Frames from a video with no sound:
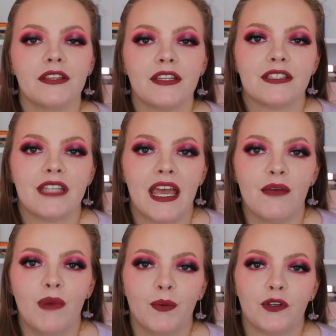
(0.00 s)
that stay
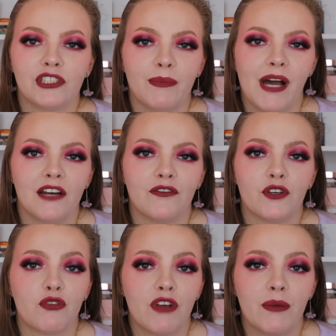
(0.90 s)
in my project pan for
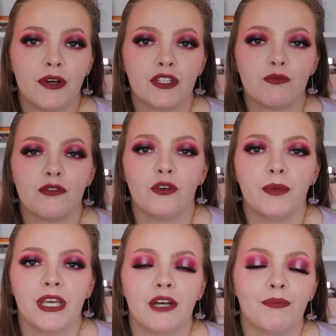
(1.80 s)
3 months before
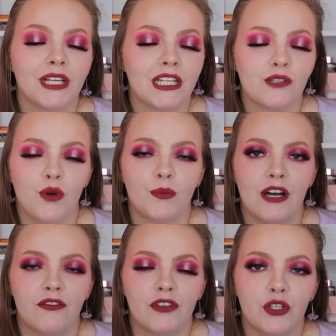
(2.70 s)
being completely swapped
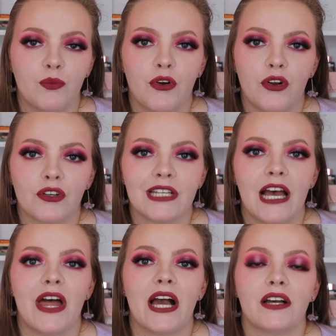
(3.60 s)
out for new products,
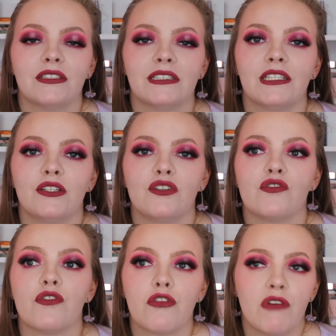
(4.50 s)
and that continues
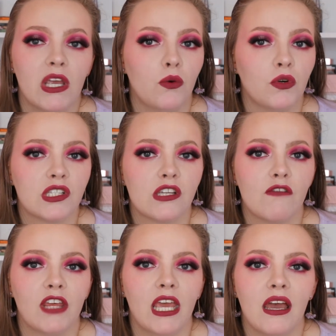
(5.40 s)
for 3/4 of
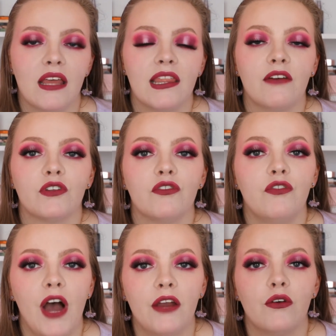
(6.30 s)
the year, and then for the
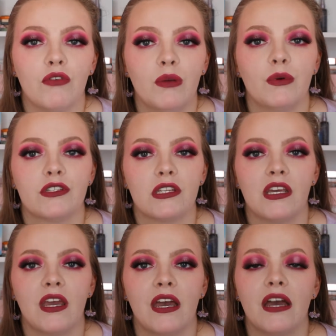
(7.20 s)
final 3 months of
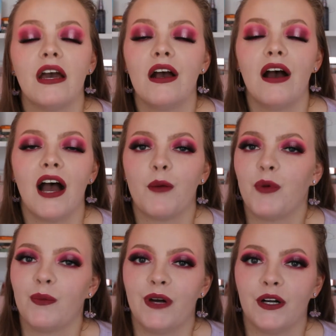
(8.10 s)
the year I
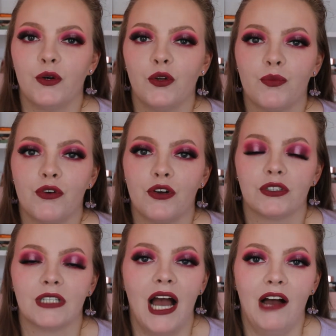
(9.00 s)
bring back all the
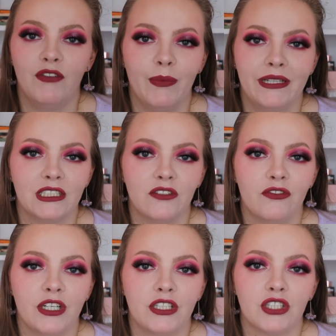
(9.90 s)
products I haven't managed to
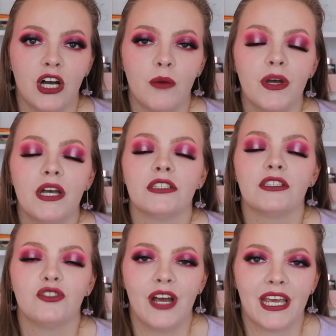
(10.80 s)
finish up
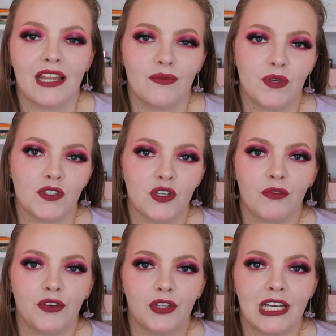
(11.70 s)
to try and get them used up
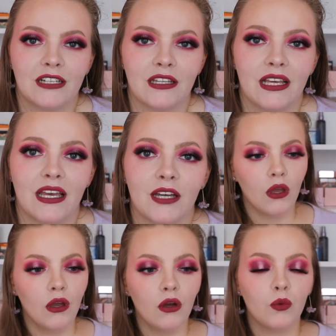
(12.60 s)
before the end of the year.
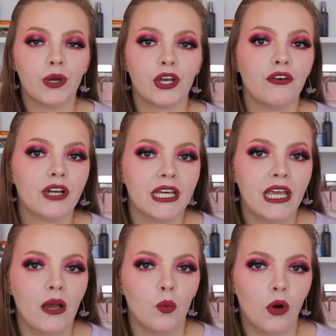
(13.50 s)
We're
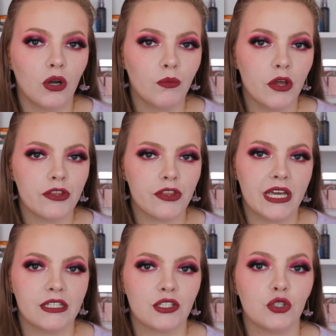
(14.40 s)
currently 1 month
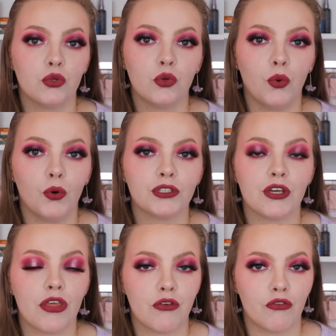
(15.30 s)
into quarter
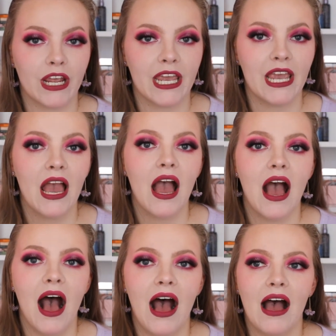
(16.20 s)
3,
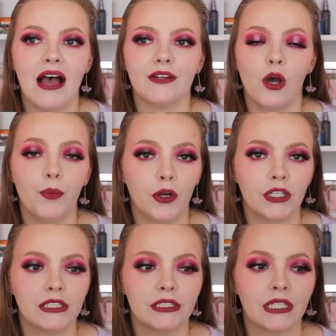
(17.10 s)
and I'll be
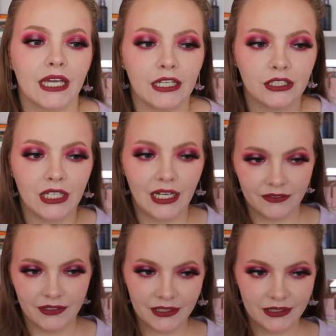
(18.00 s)
honest, in case you
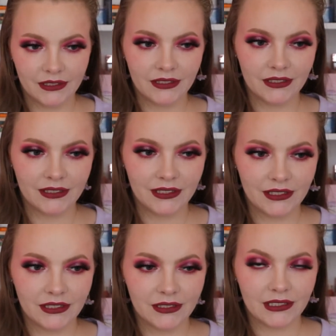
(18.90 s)
haven't
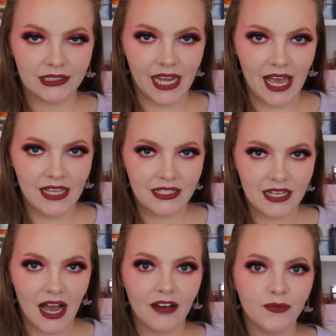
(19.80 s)

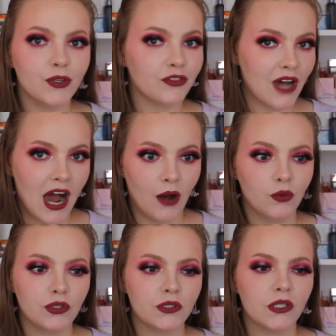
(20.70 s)
guessed, I've moved
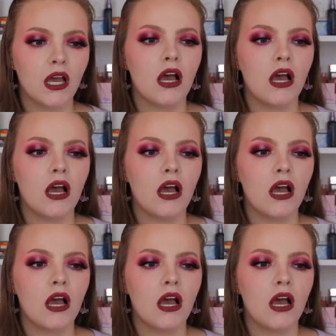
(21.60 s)
house.